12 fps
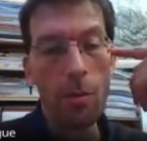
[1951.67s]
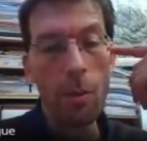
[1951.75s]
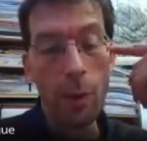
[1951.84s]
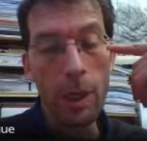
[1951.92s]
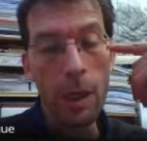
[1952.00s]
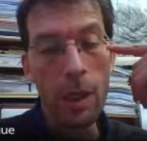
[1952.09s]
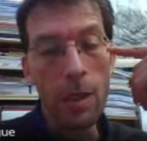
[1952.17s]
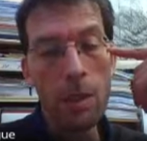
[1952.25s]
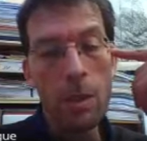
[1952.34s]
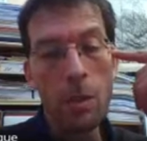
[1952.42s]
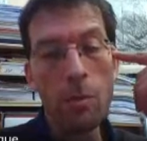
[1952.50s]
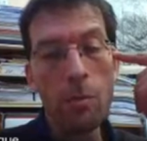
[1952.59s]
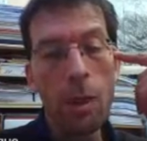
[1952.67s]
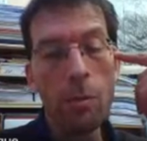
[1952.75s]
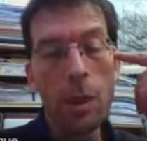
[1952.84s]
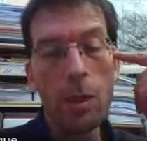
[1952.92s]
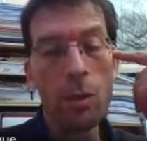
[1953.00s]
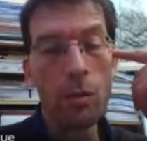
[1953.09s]
burning, so
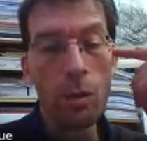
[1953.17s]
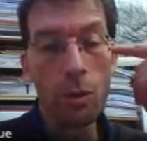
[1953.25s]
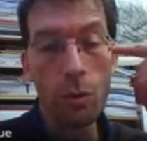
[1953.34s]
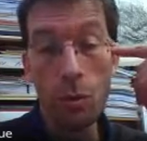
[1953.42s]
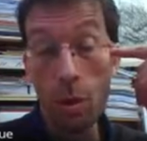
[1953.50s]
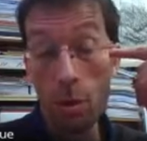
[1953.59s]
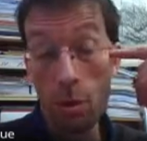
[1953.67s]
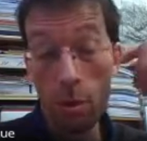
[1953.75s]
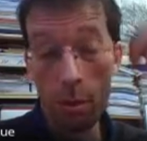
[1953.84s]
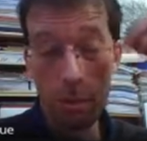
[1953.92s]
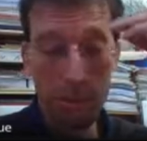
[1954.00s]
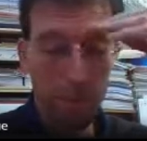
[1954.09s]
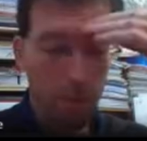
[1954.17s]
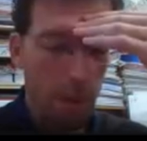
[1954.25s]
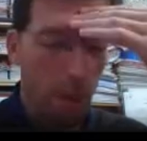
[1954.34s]
maybe due to